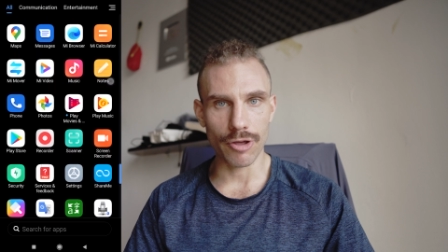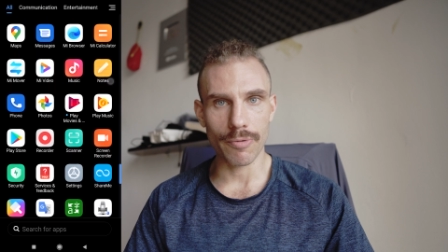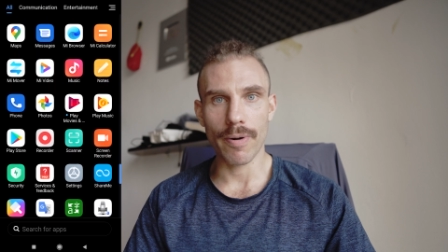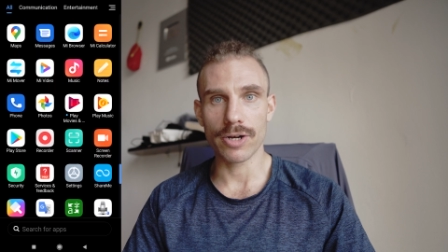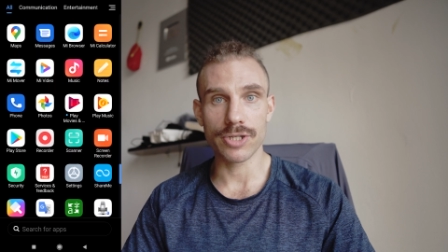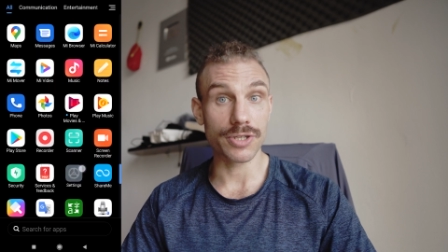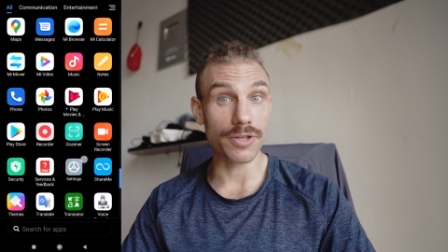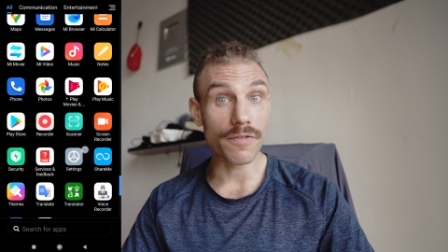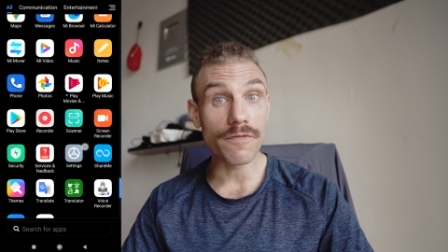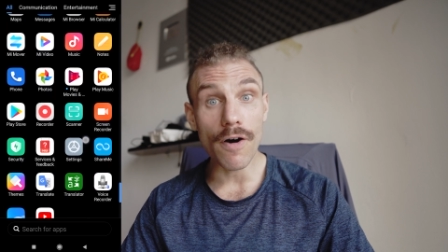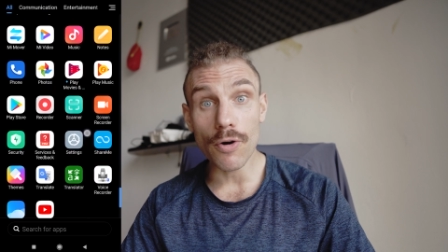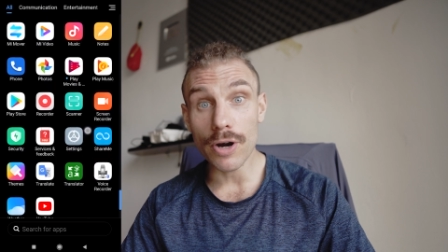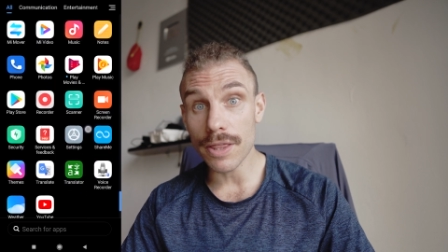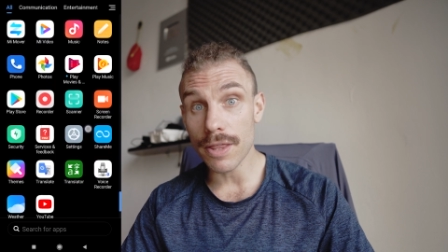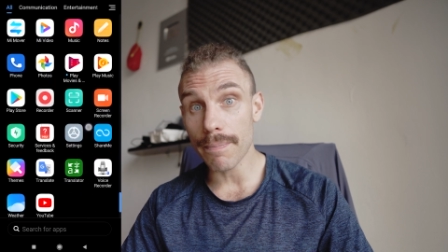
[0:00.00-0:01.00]
other parts of the
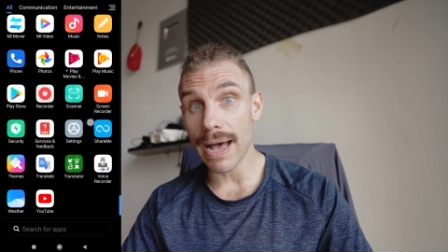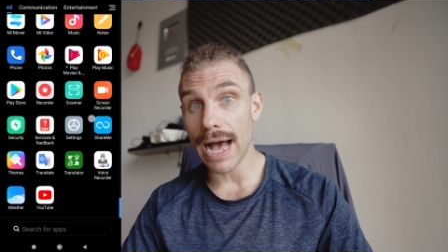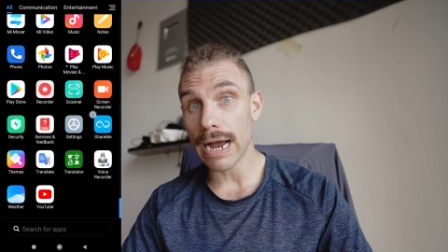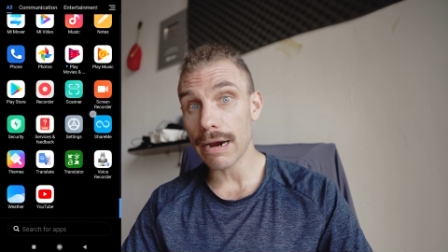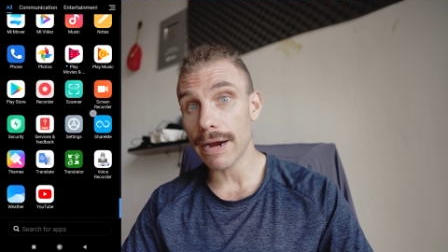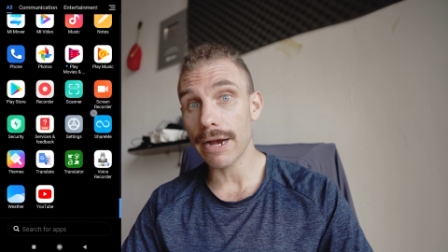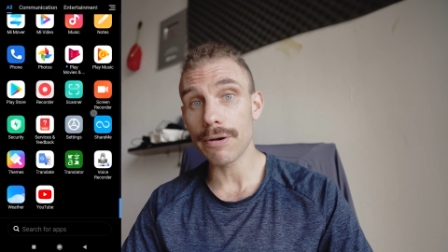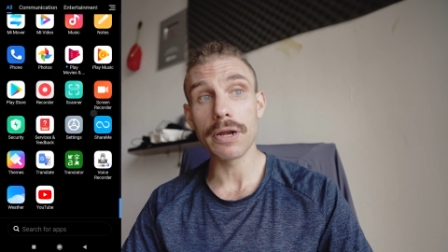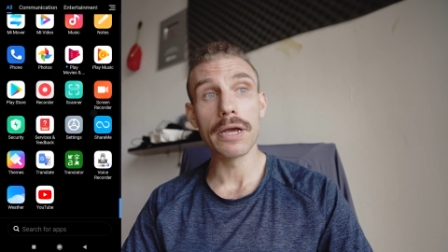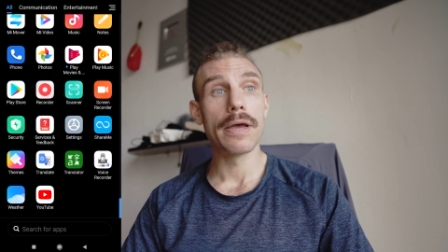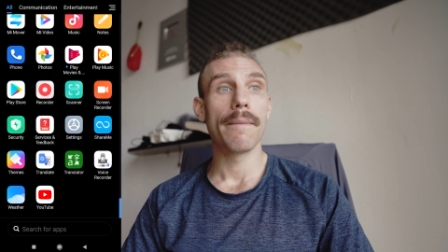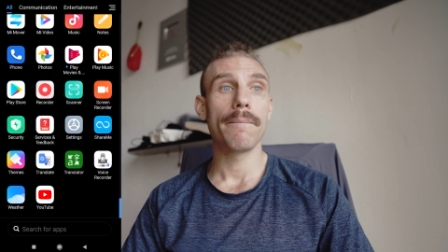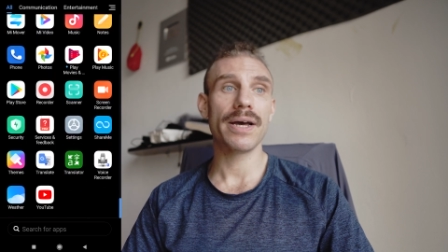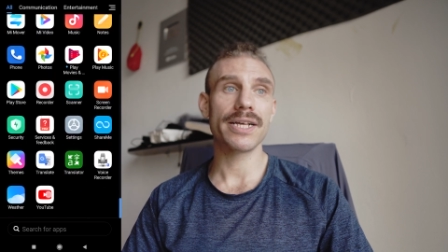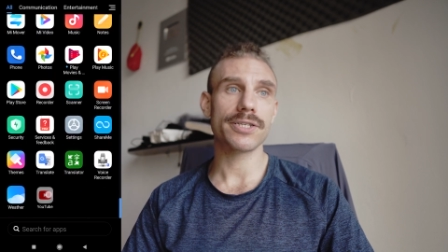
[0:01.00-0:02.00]
phone in the background,
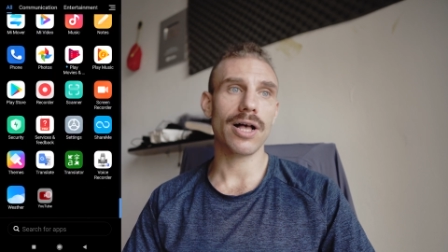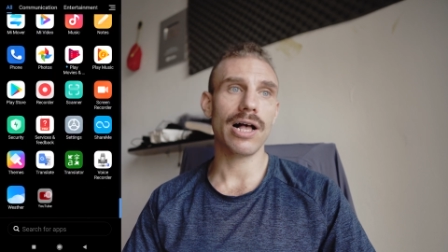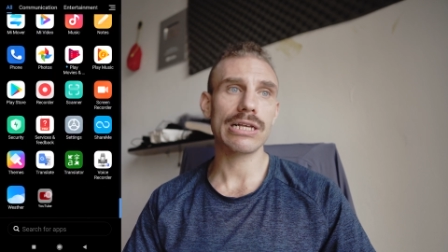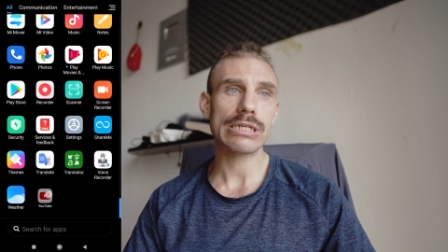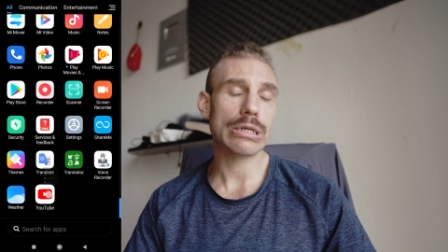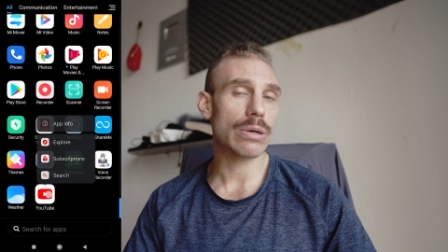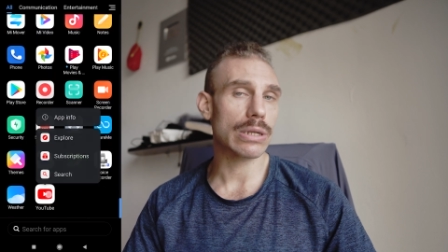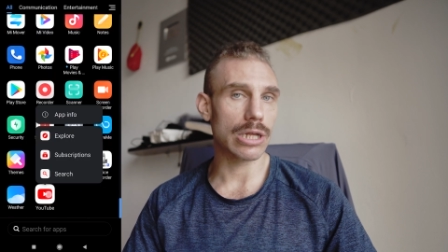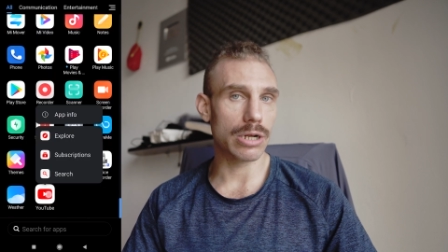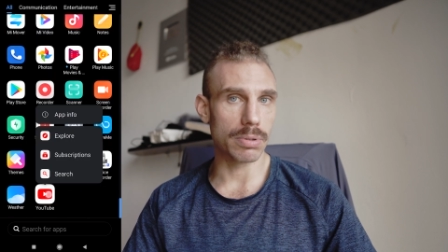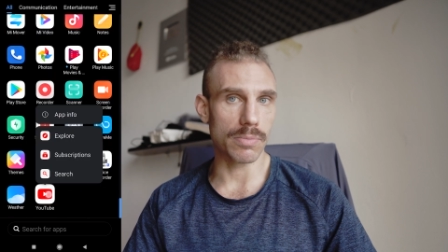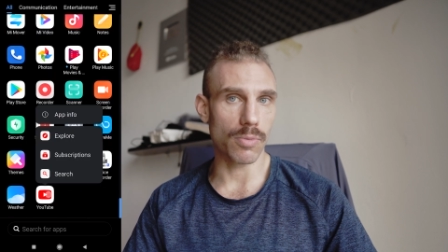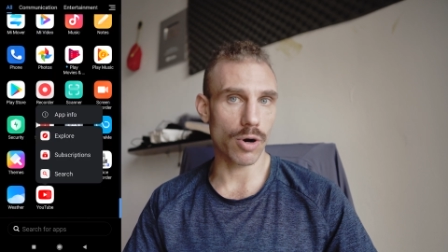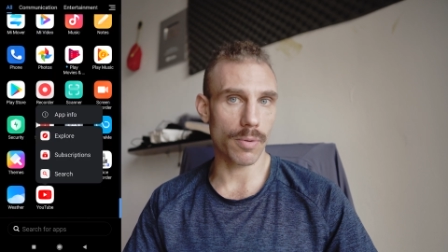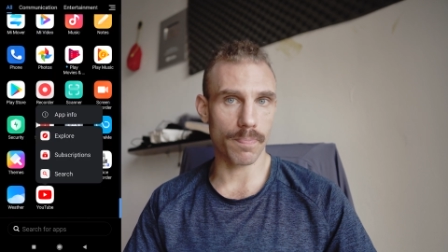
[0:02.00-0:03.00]
but it's also a
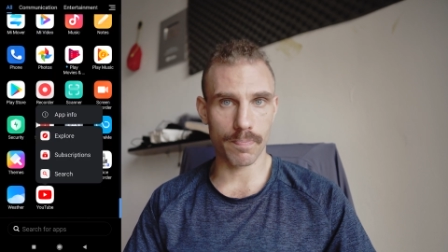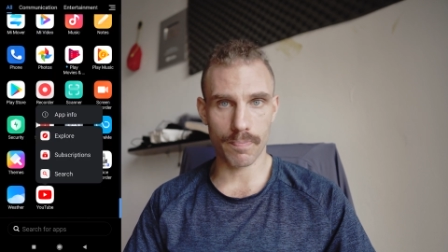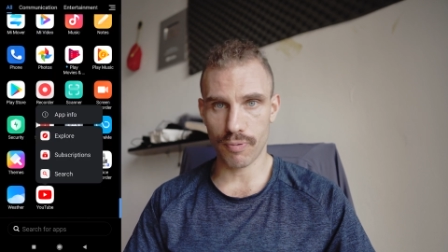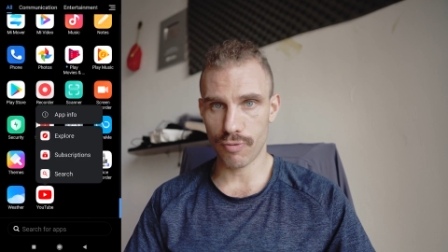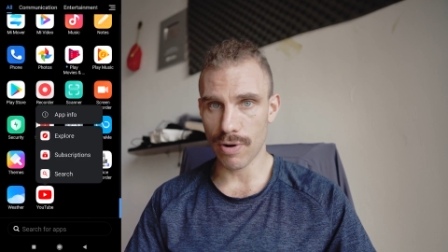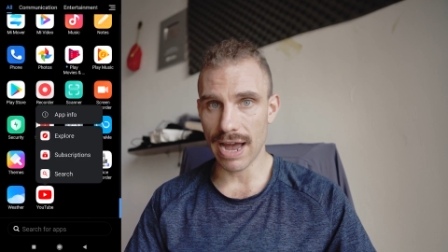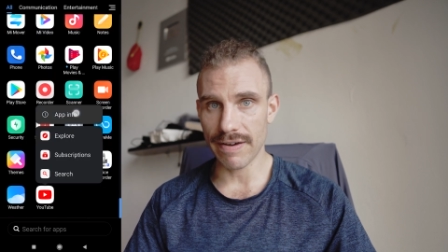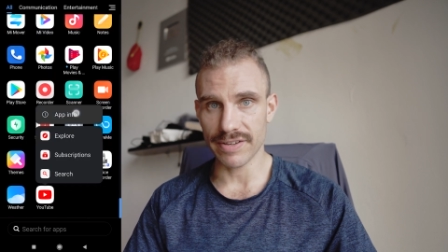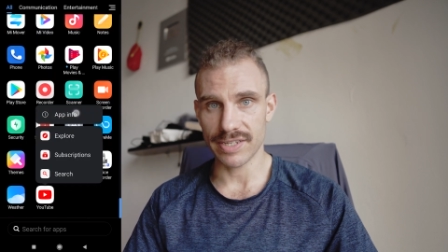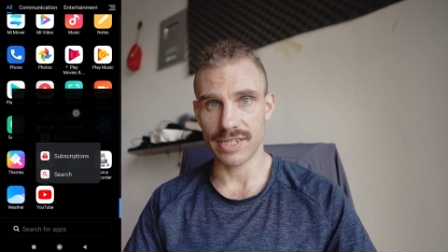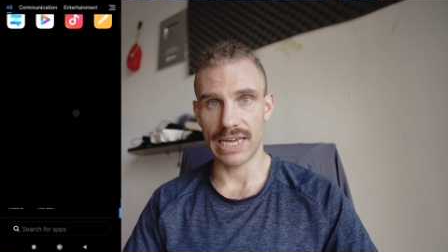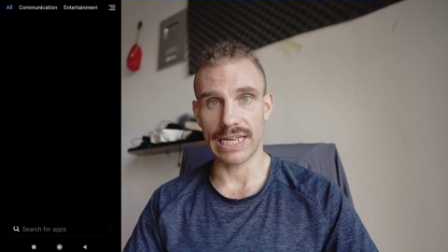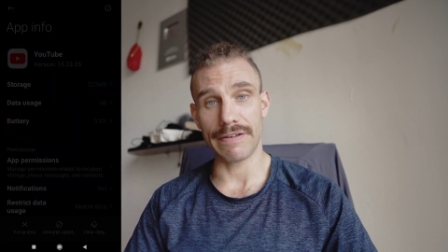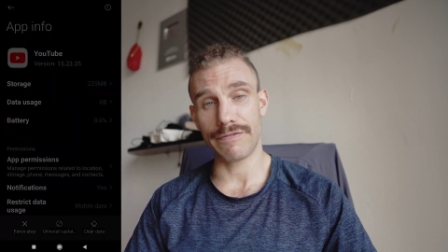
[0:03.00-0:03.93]
little bit more privacy.